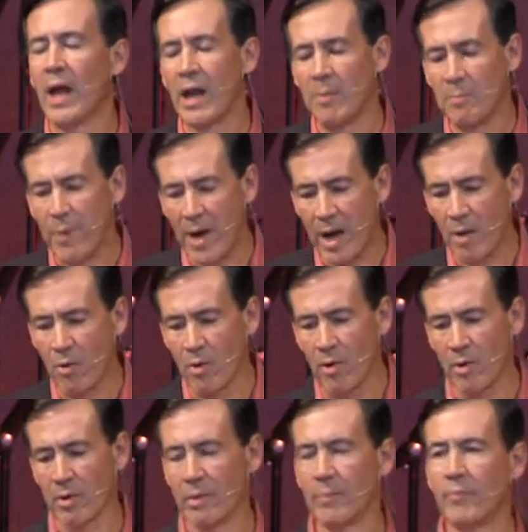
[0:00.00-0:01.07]
and
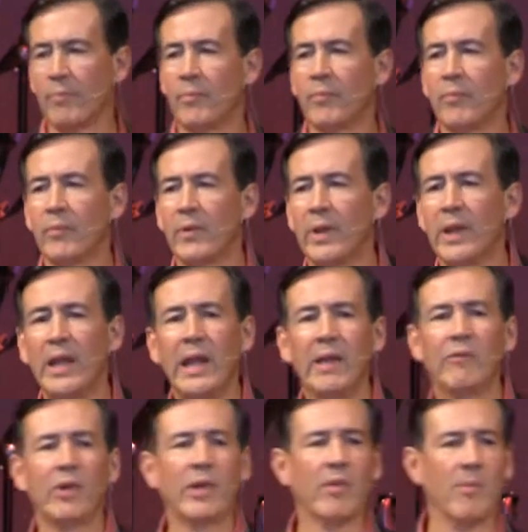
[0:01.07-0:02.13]
power
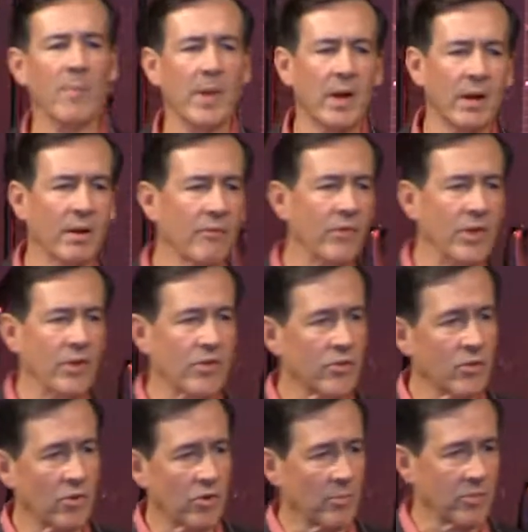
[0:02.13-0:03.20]
even in the middle of these
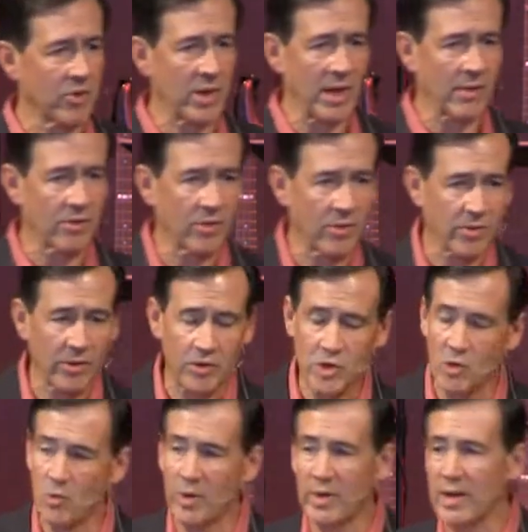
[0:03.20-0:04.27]
circumstances that
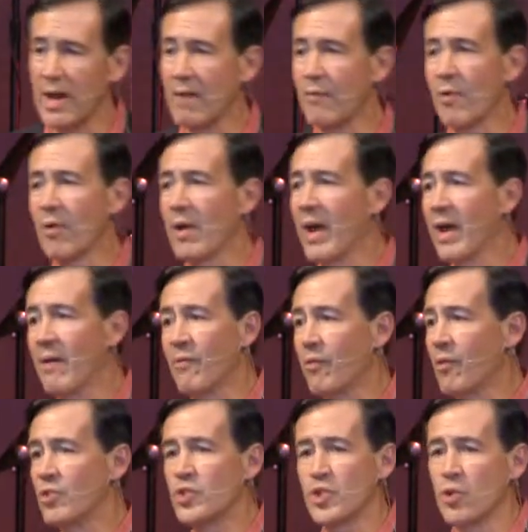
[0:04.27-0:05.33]
you would never,
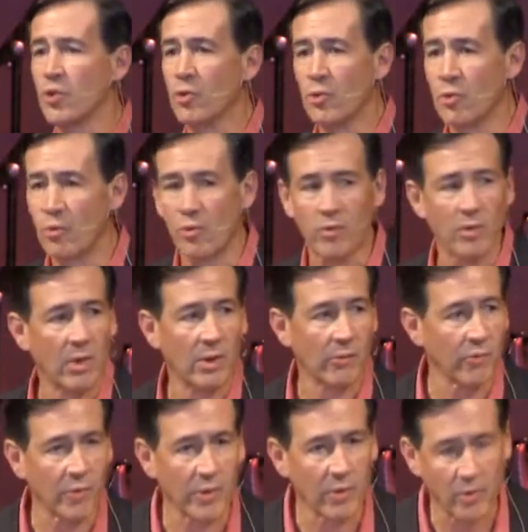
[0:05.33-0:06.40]
ever choose
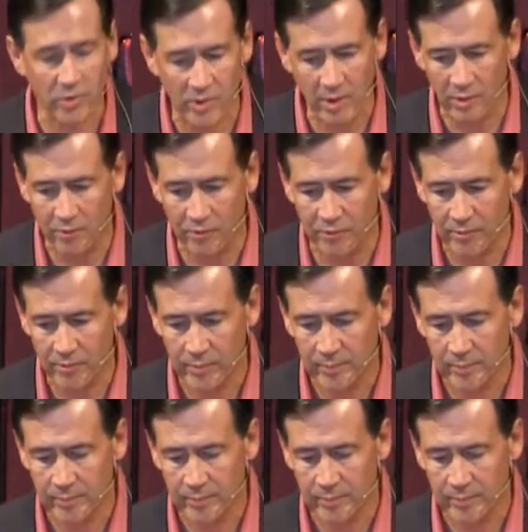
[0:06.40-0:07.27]
for yourself.